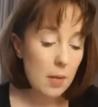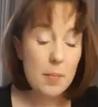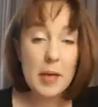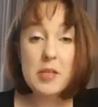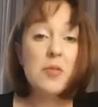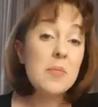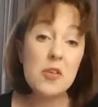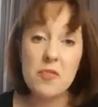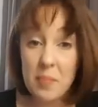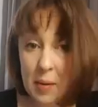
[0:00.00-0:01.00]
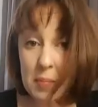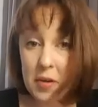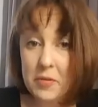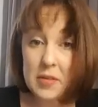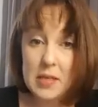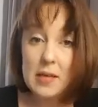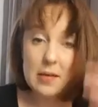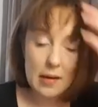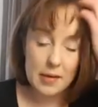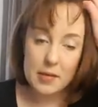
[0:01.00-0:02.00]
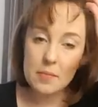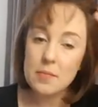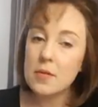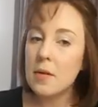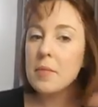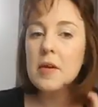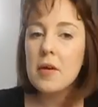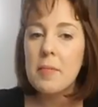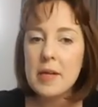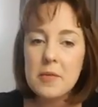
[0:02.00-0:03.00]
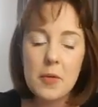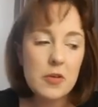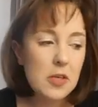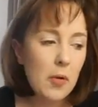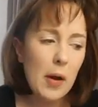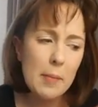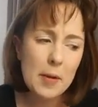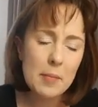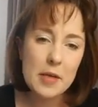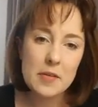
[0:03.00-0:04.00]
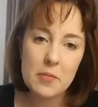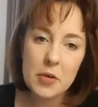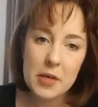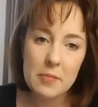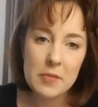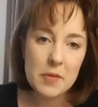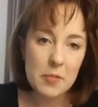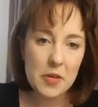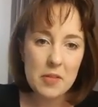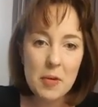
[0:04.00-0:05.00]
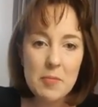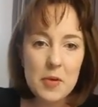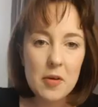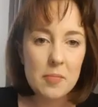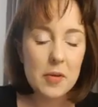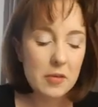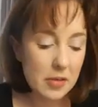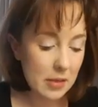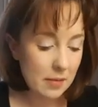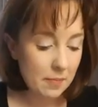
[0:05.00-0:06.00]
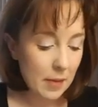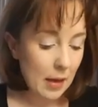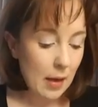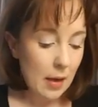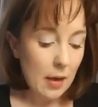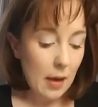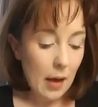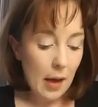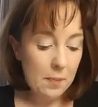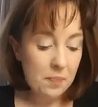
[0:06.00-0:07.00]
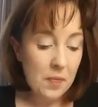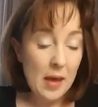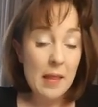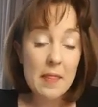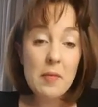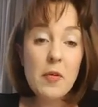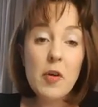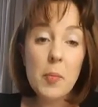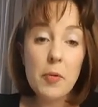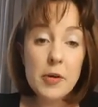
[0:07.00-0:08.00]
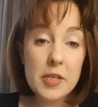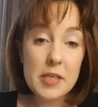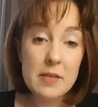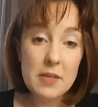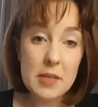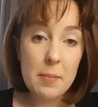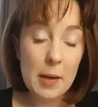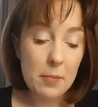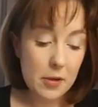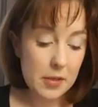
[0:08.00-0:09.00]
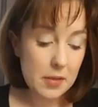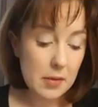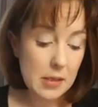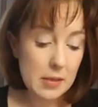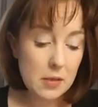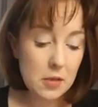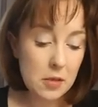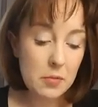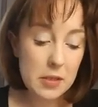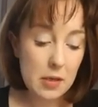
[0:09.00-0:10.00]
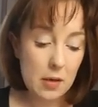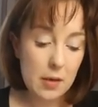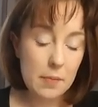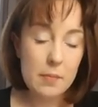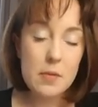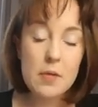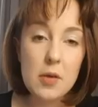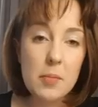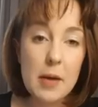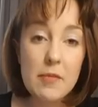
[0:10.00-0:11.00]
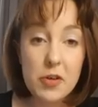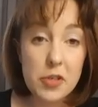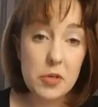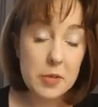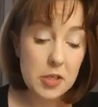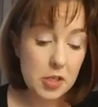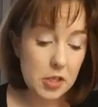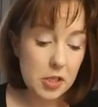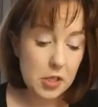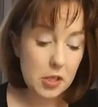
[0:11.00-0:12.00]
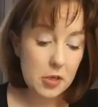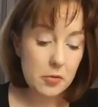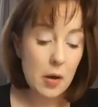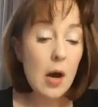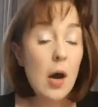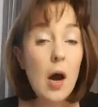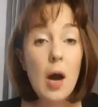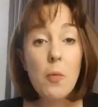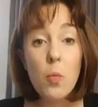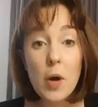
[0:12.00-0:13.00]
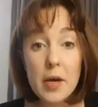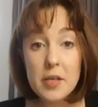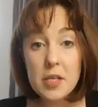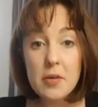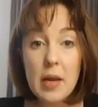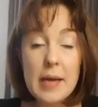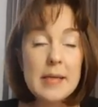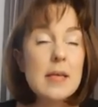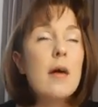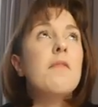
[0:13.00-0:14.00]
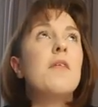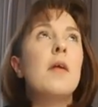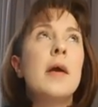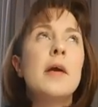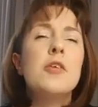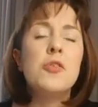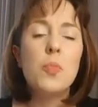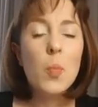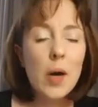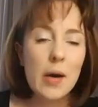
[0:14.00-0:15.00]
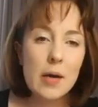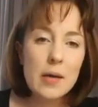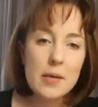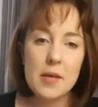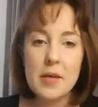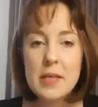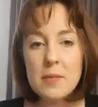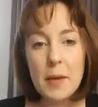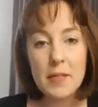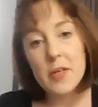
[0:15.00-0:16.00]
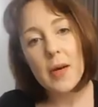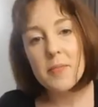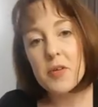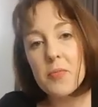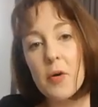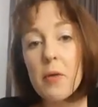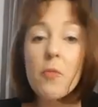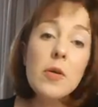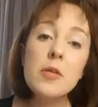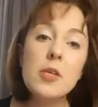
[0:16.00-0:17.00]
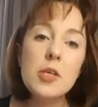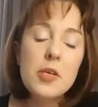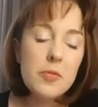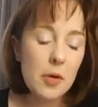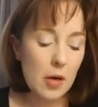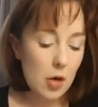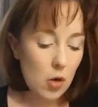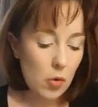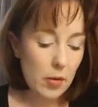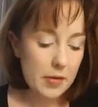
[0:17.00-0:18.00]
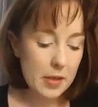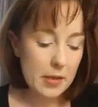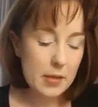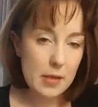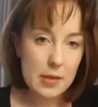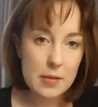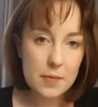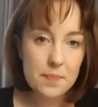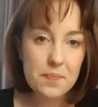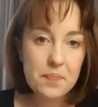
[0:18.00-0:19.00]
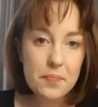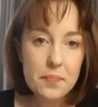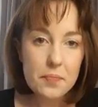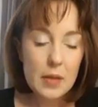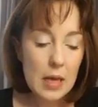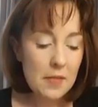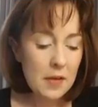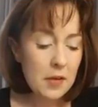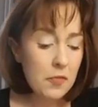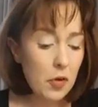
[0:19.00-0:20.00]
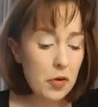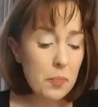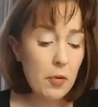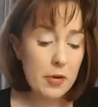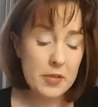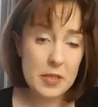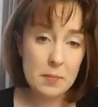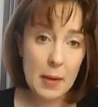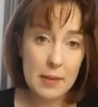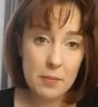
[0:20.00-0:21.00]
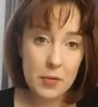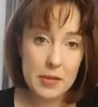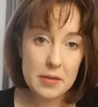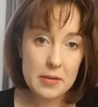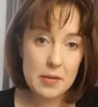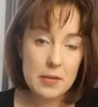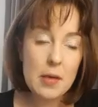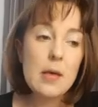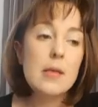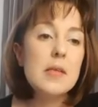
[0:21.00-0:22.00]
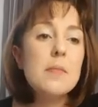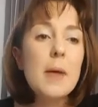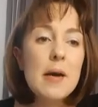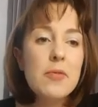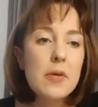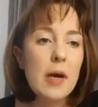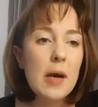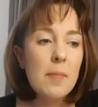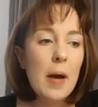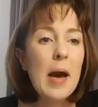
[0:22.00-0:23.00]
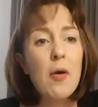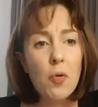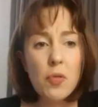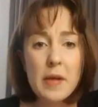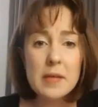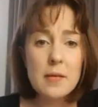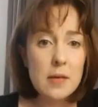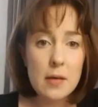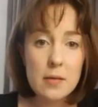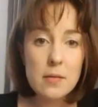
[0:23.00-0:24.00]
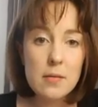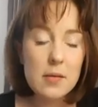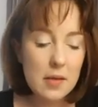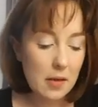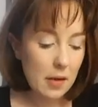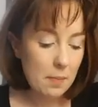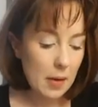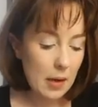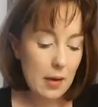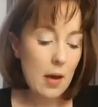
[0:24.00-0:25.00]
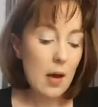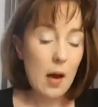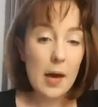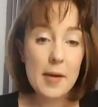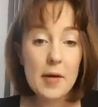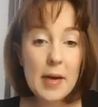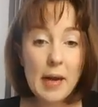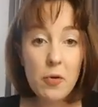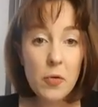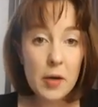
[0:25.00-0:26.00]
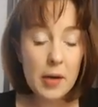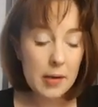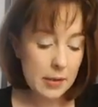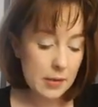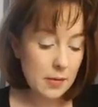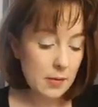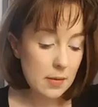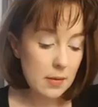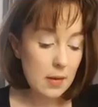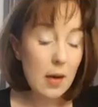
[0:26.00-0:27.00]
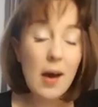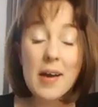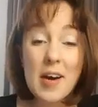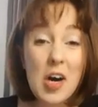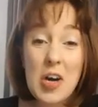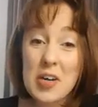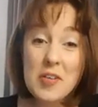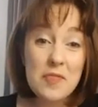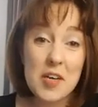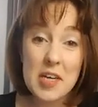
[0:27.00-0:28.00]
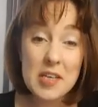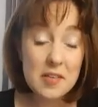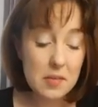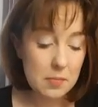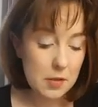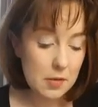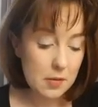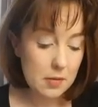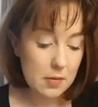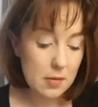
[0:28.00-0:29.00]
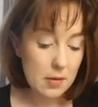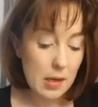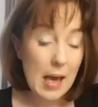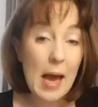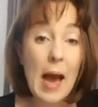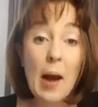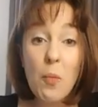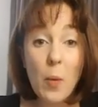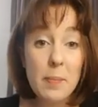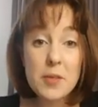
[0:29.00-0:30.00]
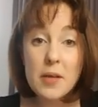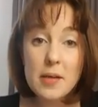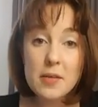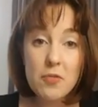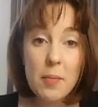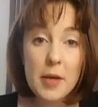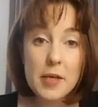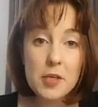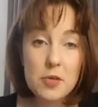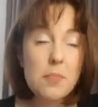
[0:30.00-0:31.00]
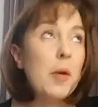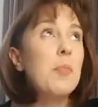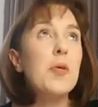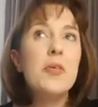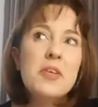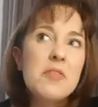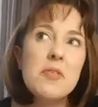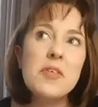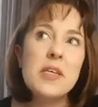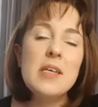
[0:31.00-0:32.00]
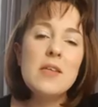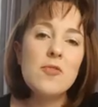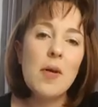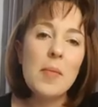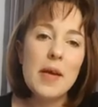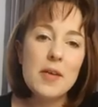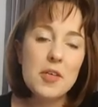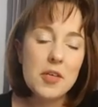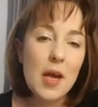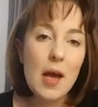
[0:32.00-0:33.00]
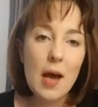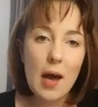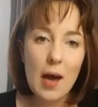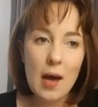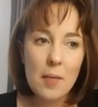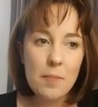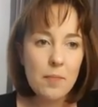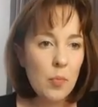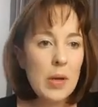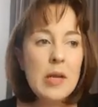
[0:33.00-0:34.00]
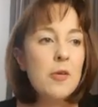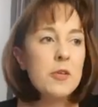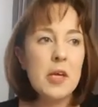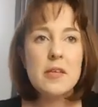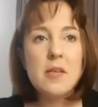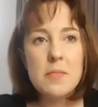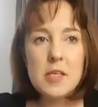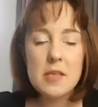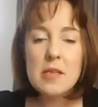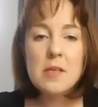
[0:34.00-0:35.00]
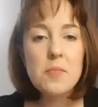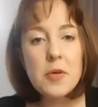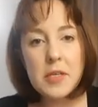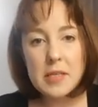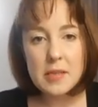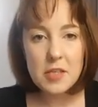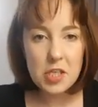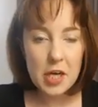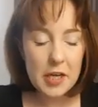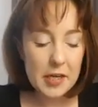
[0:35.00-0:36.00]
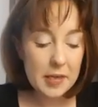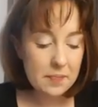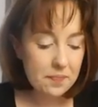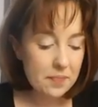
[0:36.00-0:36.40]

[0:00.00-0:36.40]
pay too much for my beauty items. I'm going to go back to beauty quite a bit because I'm working with someone at the moment on beauty. Then we've got productivity pain points. So these are to do with time. So it could be, I've got too much to do, I work too late, I feel like I just work, I don't get to spend the time doing what I want to, all those kind of things. Then you've got your process pain points. This is about how things are done. So it can be, I can't get organised, I can't convert customers, our website is rubbish, my beauty routine's rubbish, we lose customers at this point in the journey.